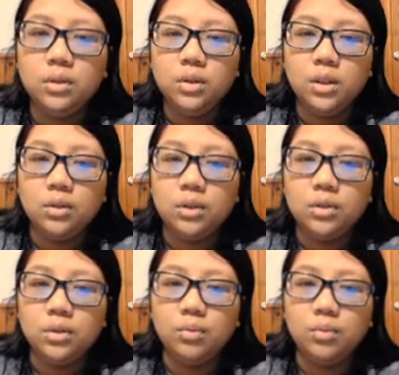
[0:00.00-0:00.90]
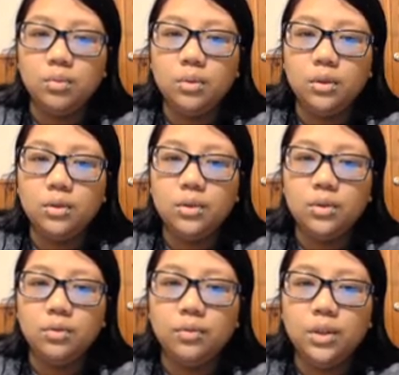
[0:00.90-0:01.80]
Okay, so here we go. So
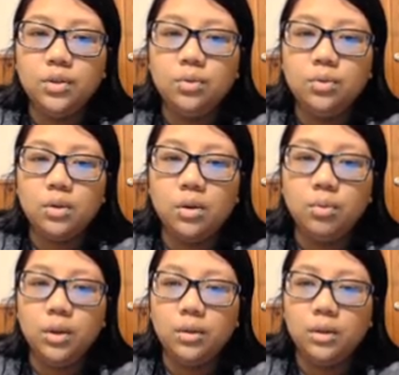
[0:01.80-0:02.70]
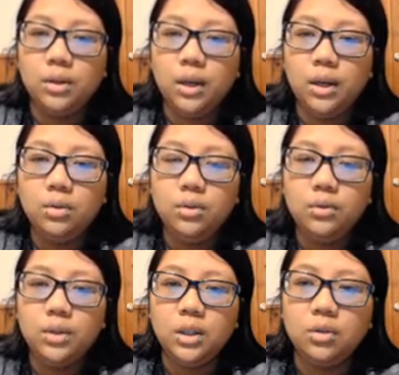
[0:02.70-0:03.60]
first you start with the title,
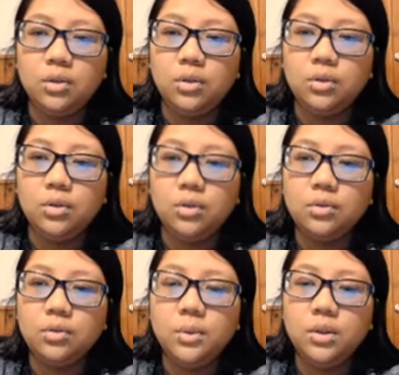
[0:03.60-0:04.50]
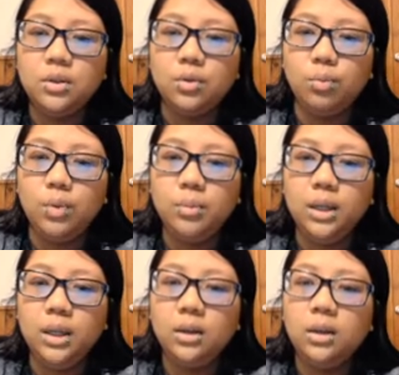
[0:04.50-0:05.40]
then you go to your description, your web
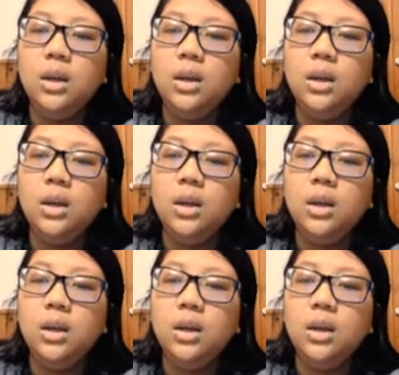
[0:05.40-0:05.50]
link.